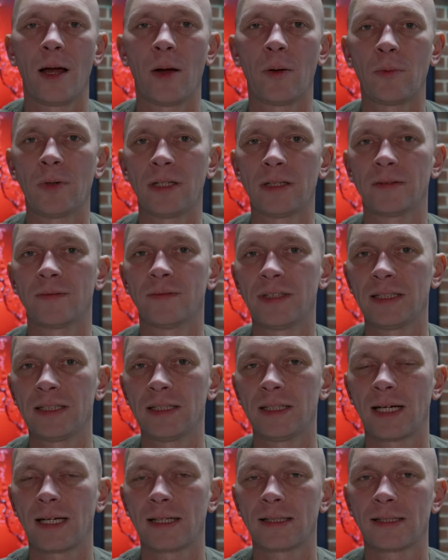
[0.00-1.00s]
with
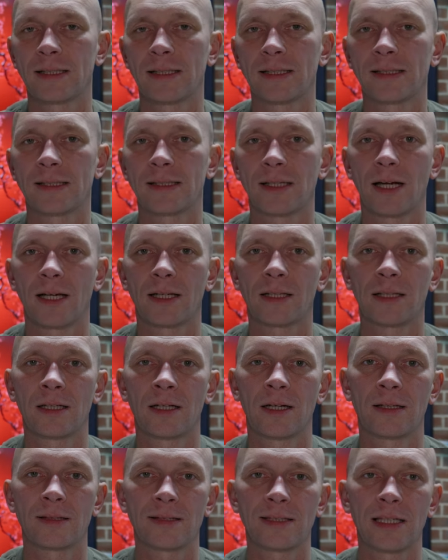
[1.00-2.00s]
VTXs starting
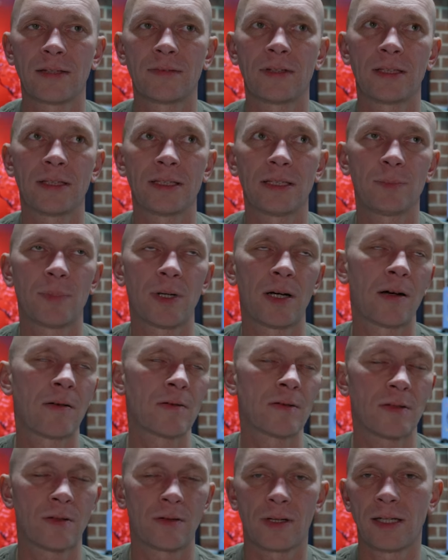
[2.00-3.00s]
at £70
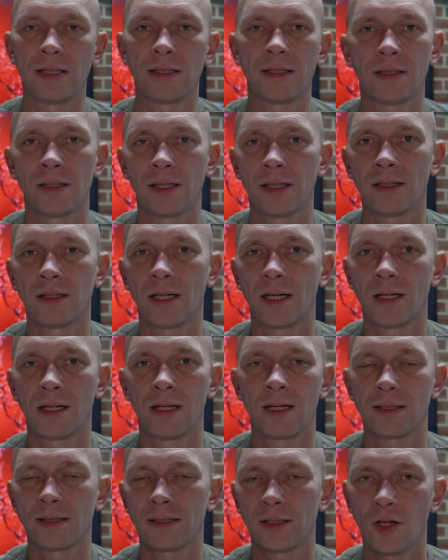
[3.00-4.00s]
or
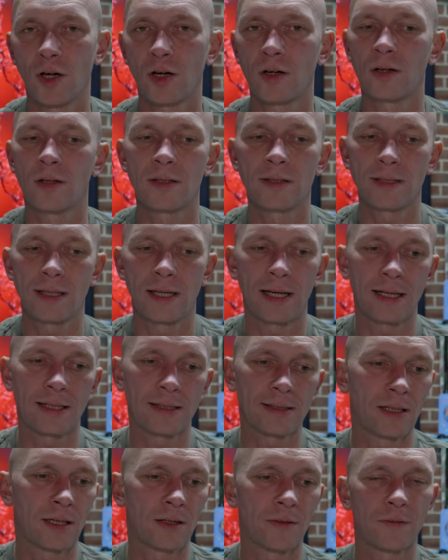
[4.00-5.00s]
$89, Goggles
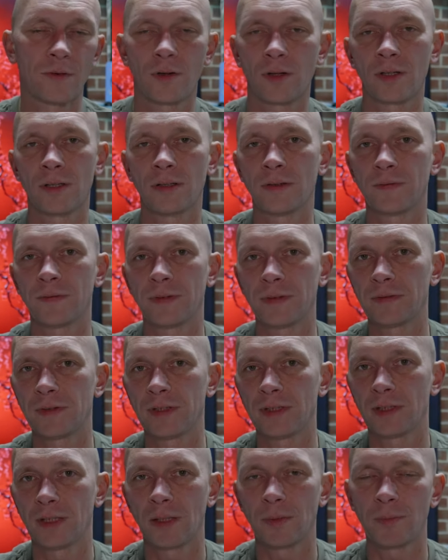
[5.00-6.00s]
X are
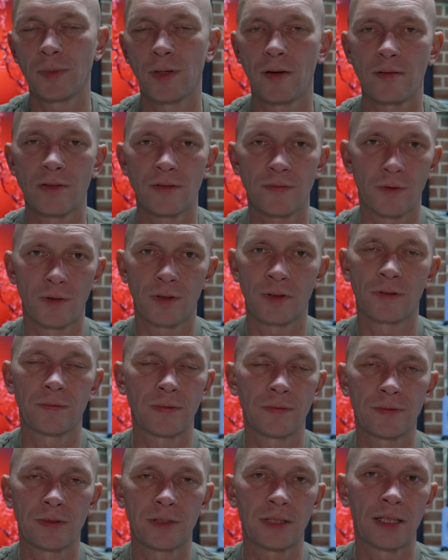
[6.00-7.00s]
£459,
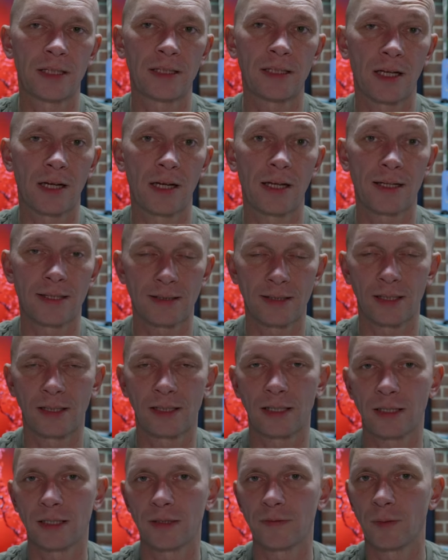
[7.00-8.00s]
$459
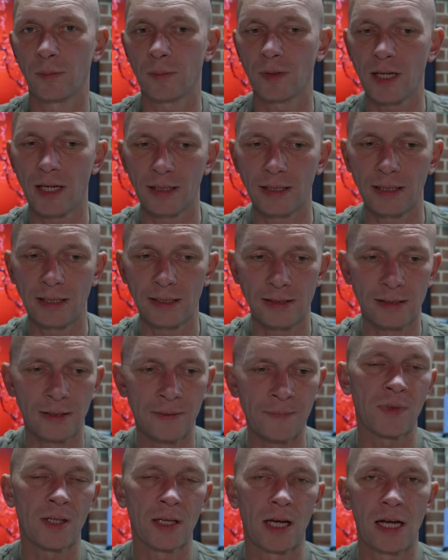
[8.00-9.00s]
directly from Cadix.
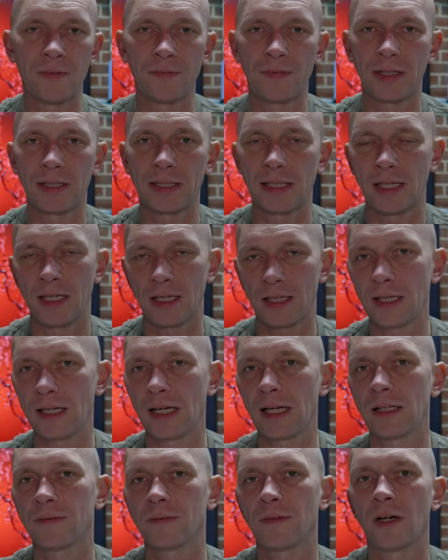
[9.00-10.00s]
I think they are
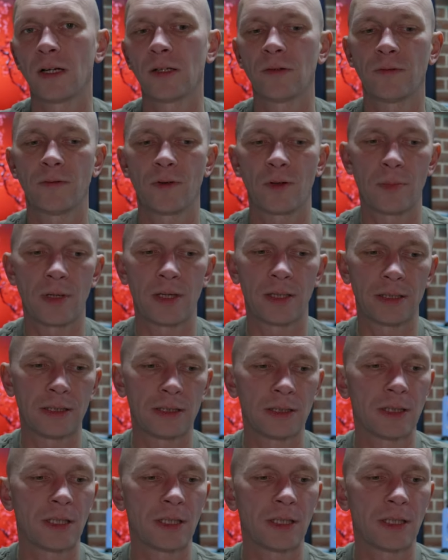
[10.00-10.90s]
great value for money.